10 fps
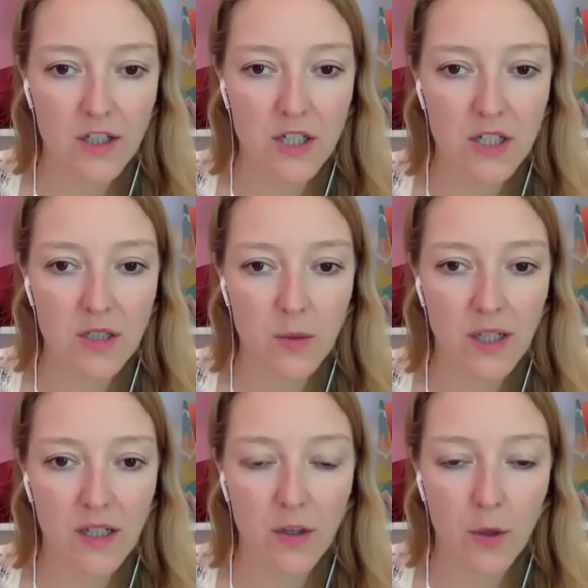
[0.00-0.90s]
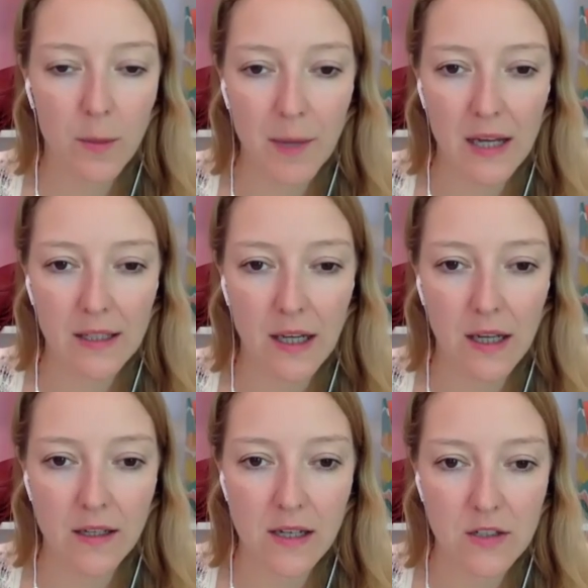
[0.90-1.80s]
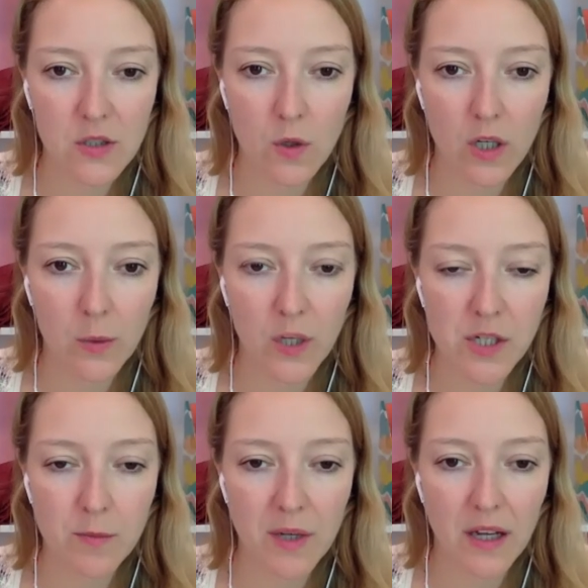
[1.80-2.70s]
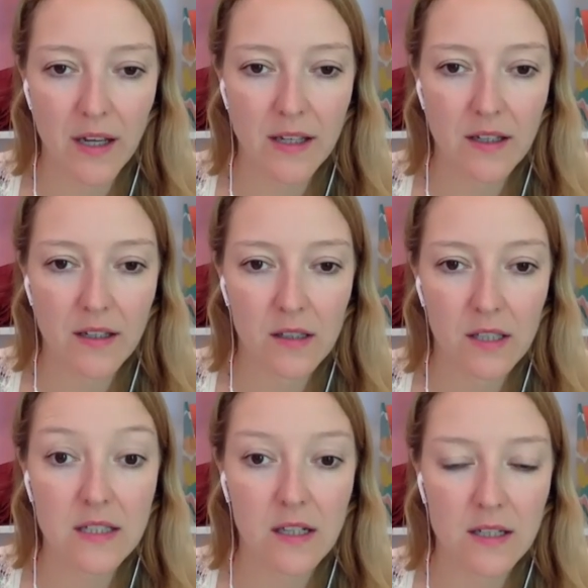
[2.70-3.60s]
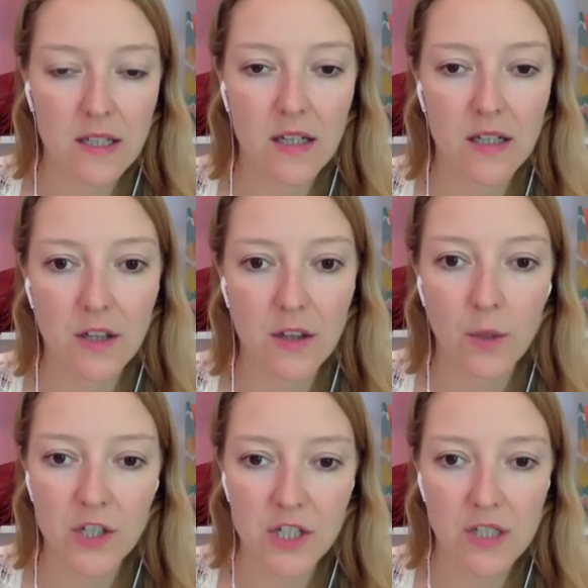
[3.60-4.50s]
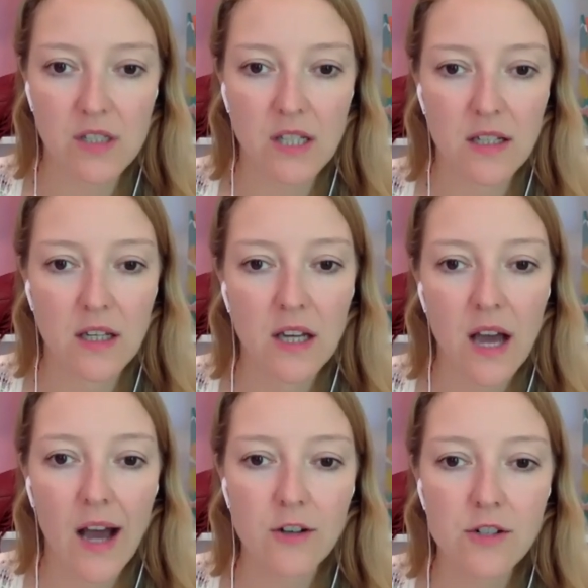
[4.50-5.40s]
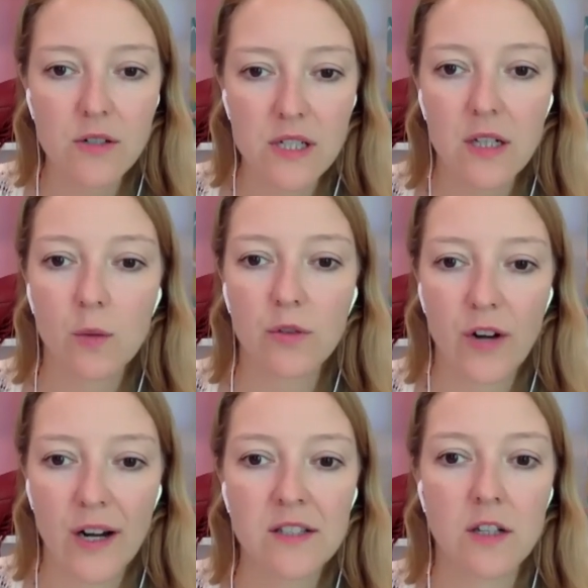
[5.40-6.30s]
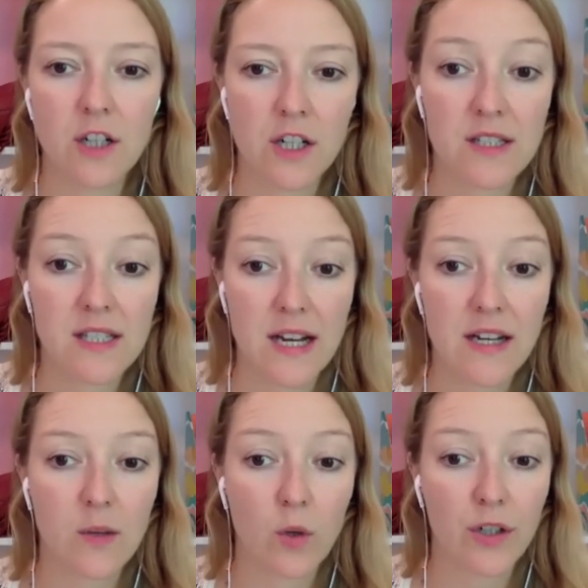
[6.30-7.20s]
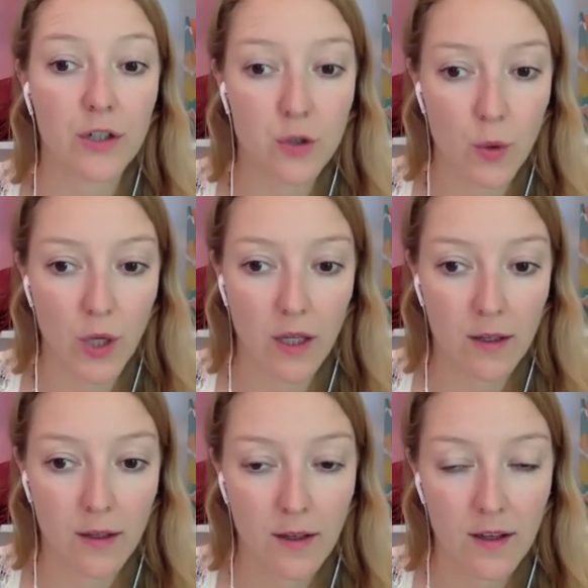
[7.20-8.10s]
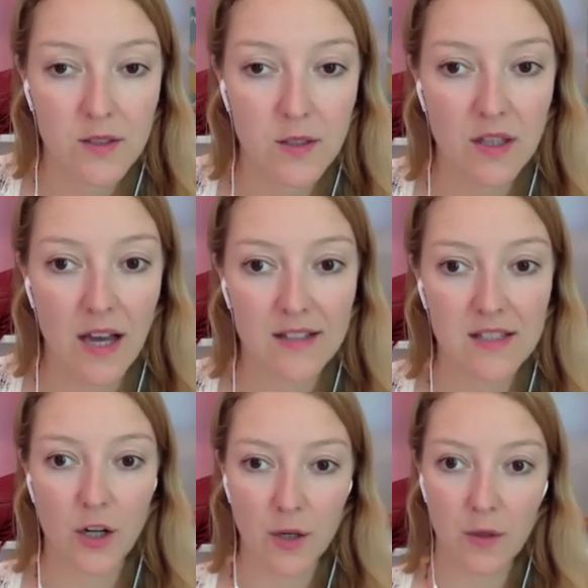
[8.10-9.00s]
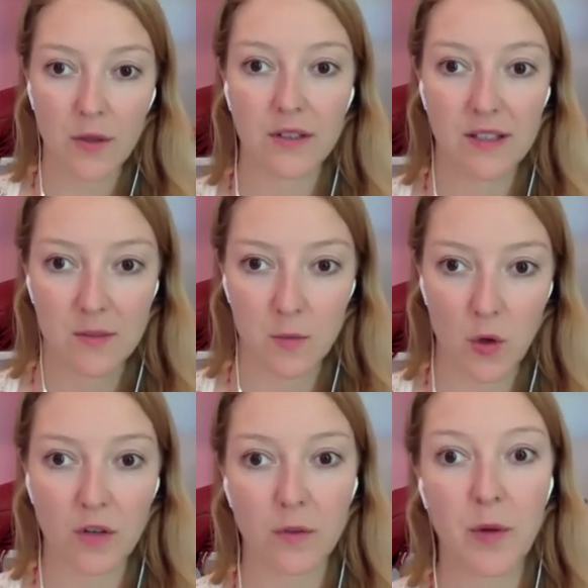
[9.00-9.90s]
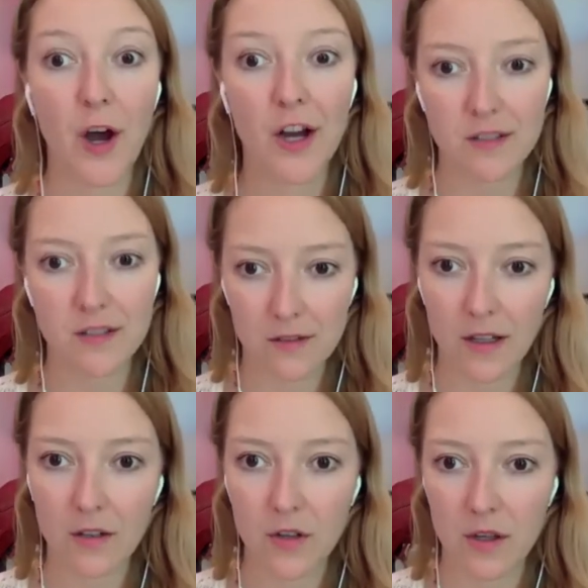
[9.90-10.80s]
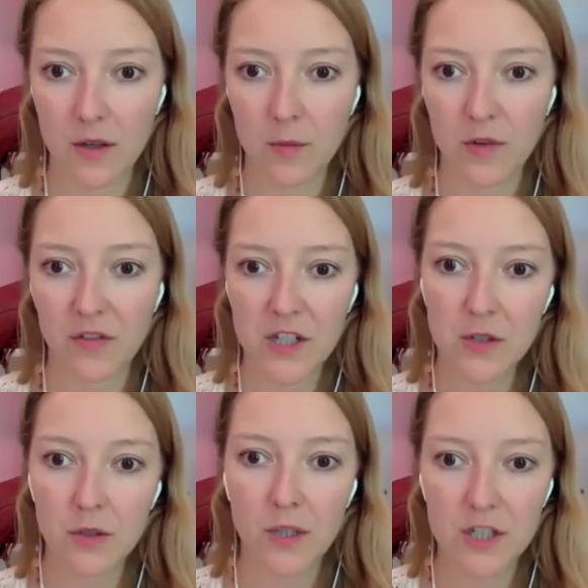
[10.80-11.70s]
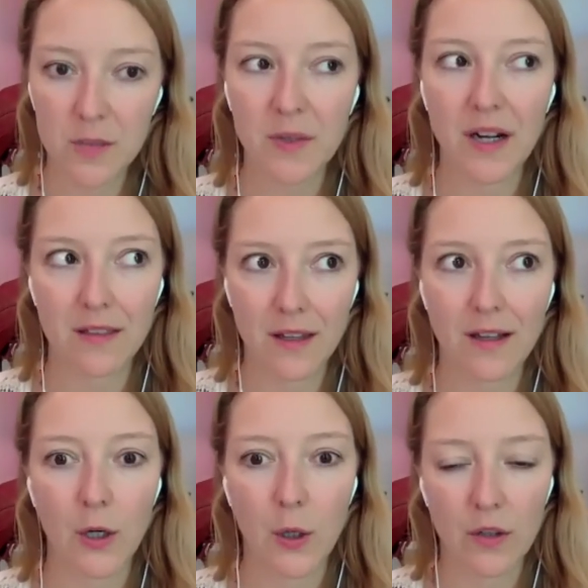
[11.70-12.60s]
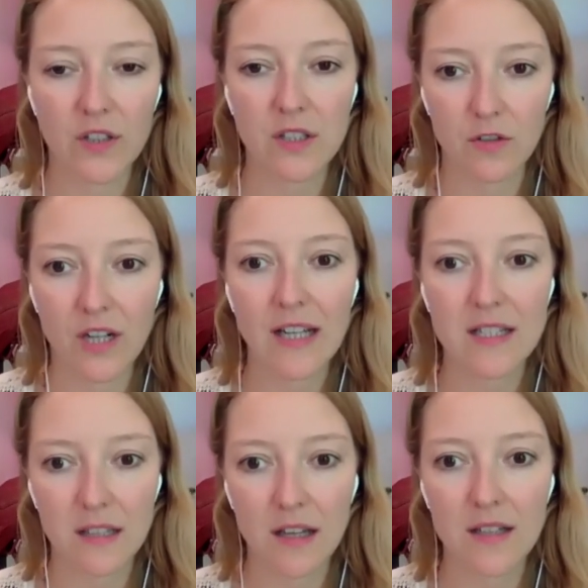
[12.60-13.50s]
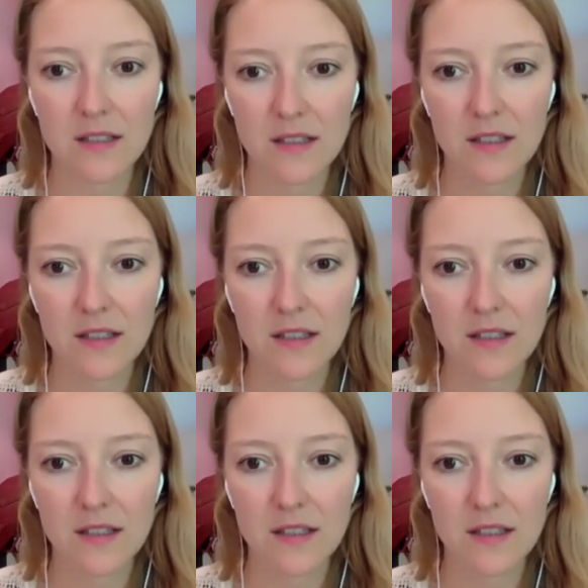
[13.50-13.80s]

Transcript: just quickly going back, I saw a question by Isa. Isa had another question. She said, how do you deal with friends not understanding what you're doing? So that's more of a personal rather than a professional question, but I think a lot of us can relate to that.